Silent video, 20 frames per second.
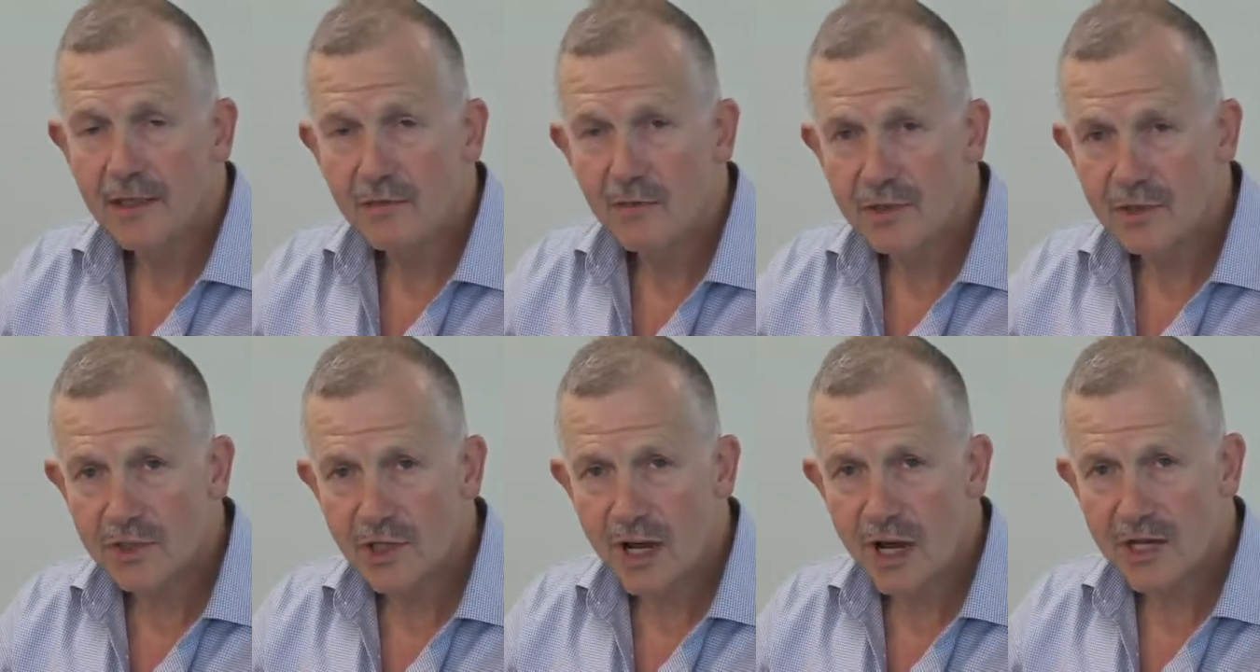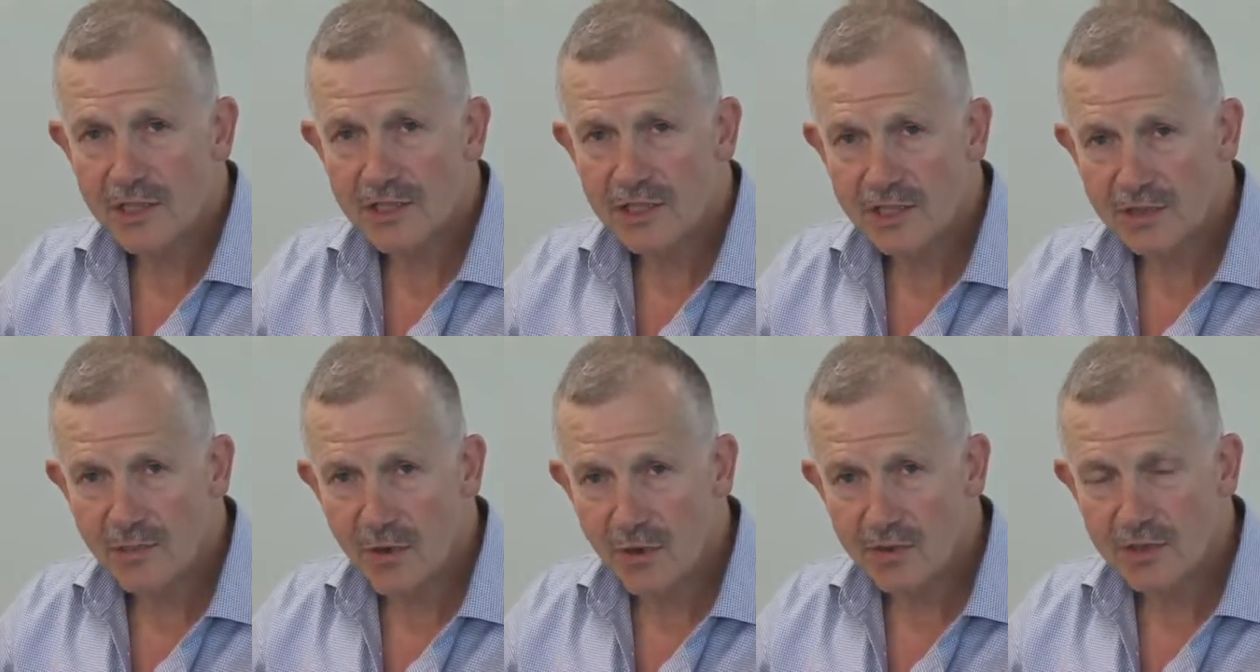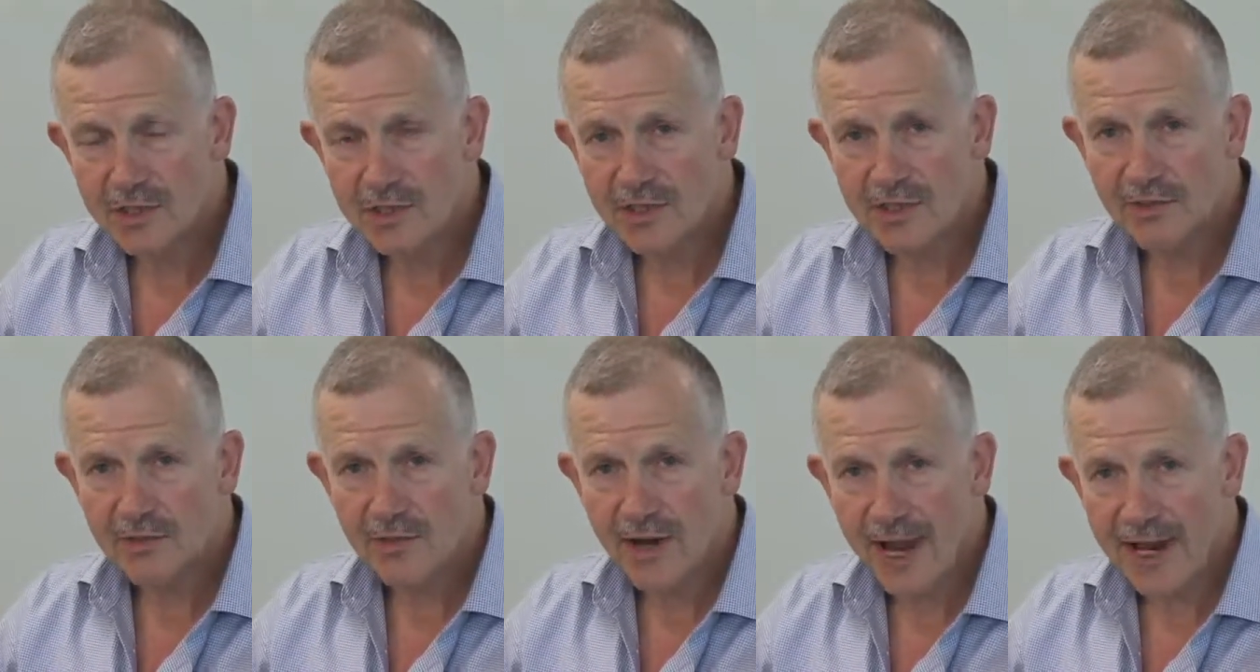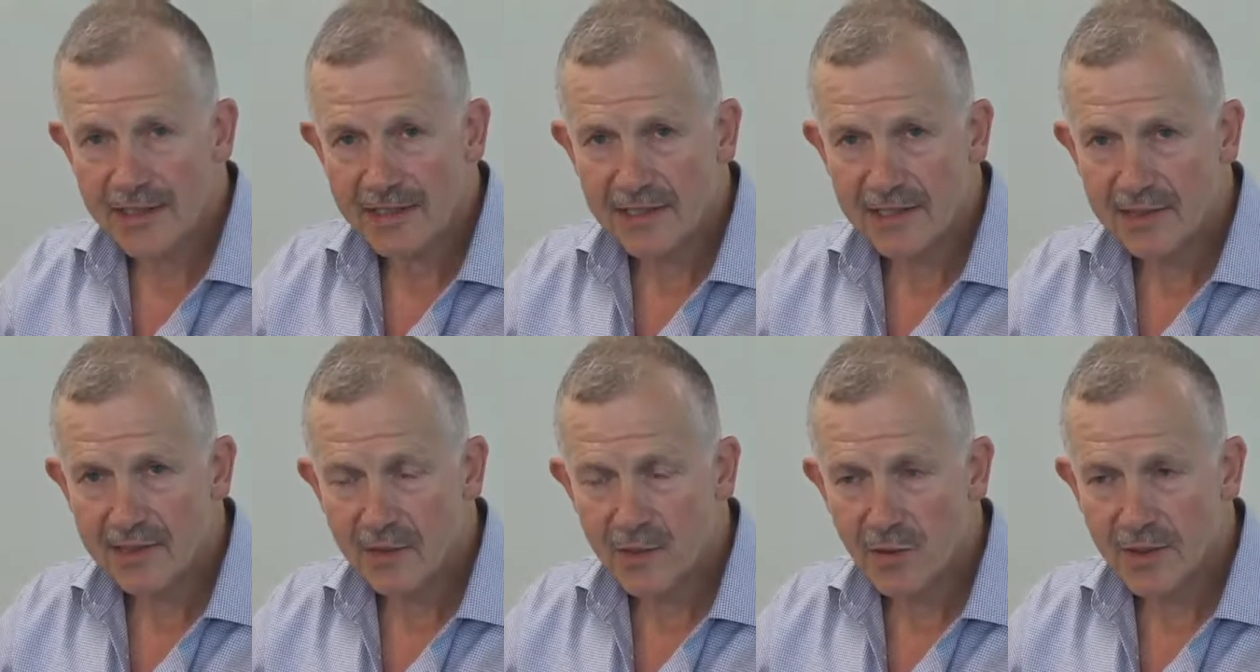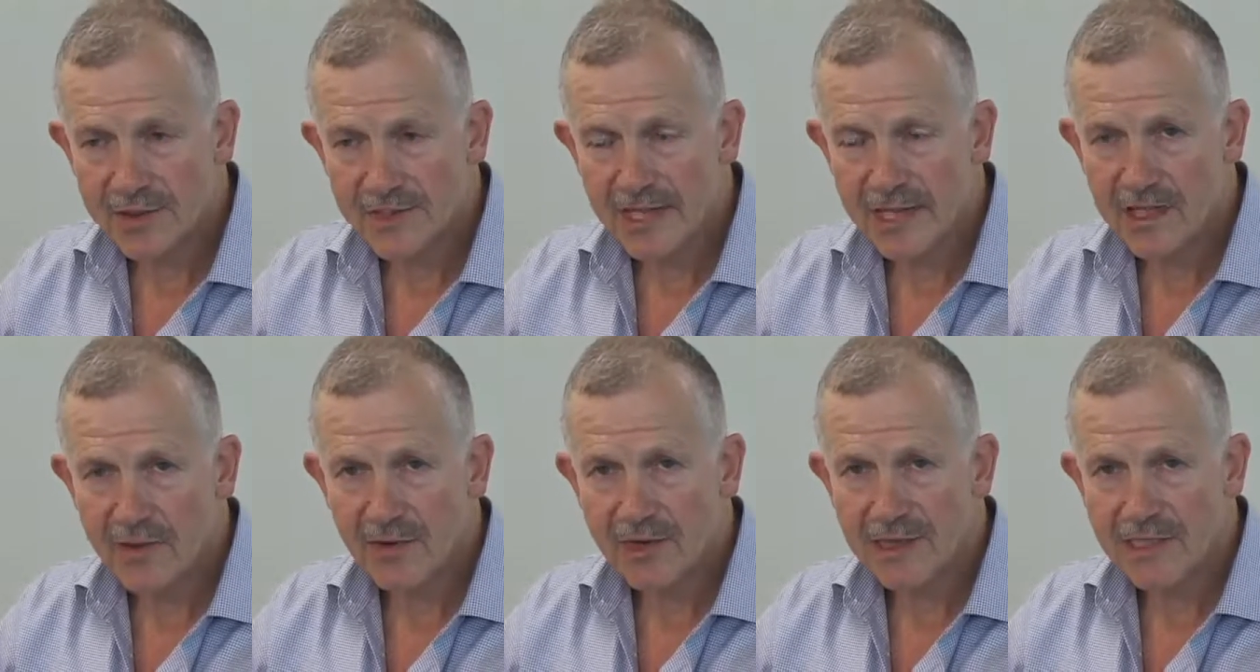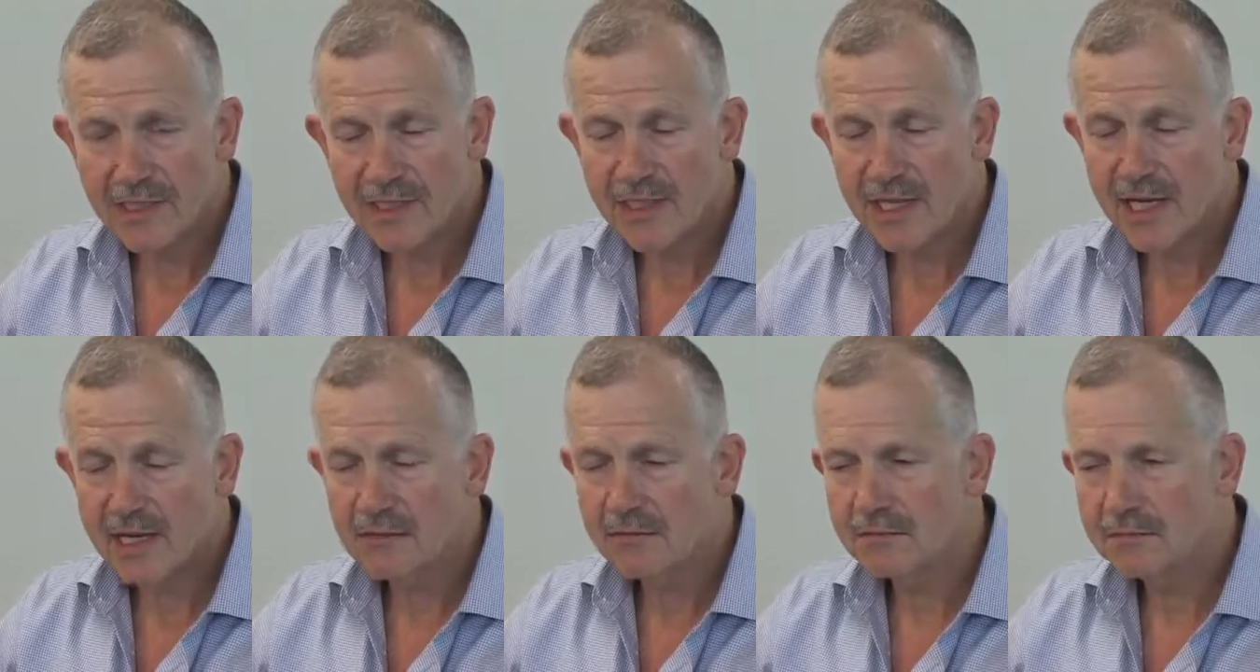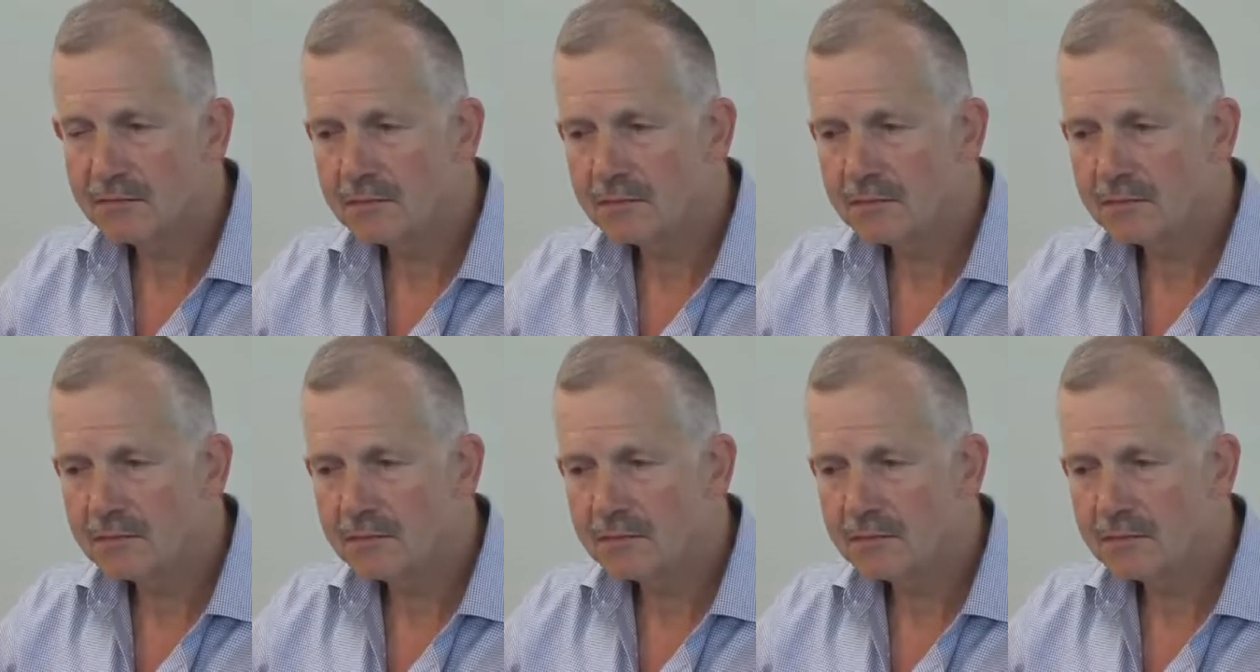which cause these bones to contract to attenuate the sound.